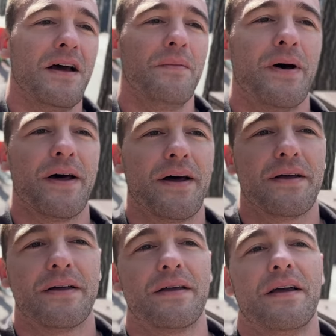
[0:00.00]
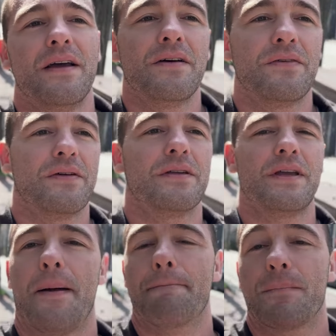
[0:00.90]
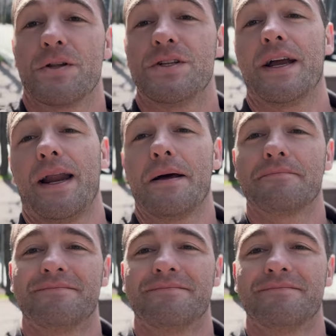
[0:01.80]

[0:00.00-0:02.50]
But yeah, check it out.